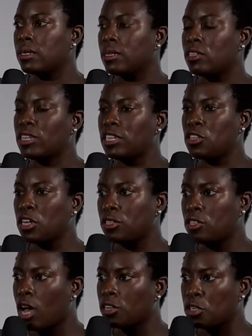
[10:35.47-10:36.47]
And so I
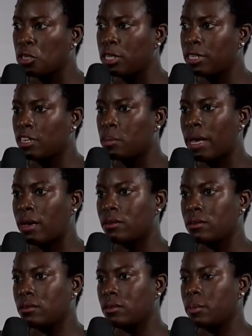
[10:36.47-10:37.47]
talked earlier
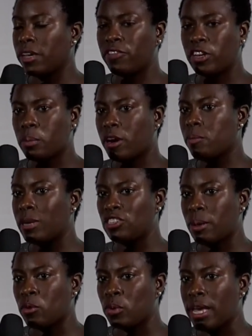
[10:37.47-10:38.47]
about you know, my favorite part of my
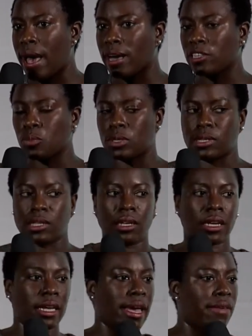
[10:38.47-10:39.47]
job at WEACT was
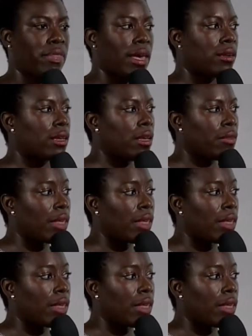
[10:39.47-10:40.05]
looking at that,